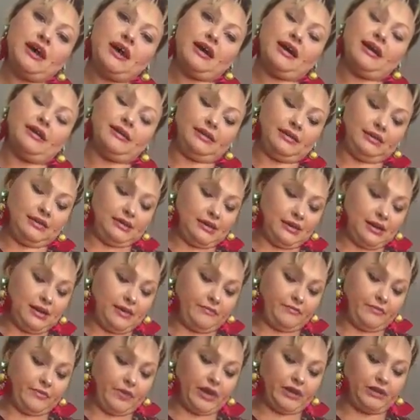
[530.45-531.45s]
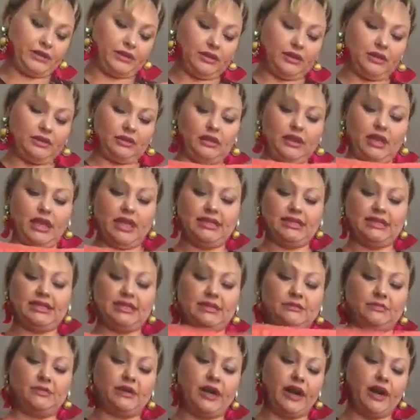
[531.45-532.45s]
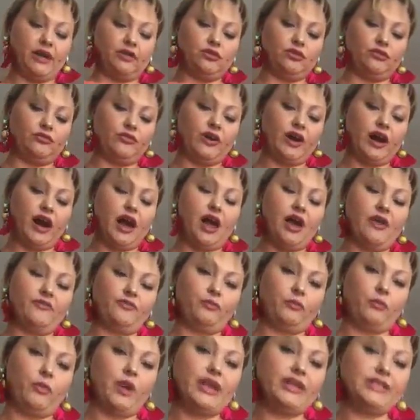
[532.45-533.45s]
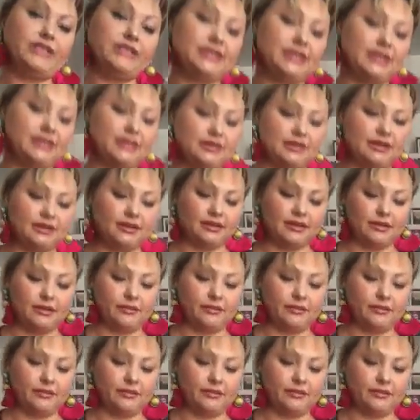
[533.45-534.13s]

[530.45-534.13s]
and it needs some kind of high-waisted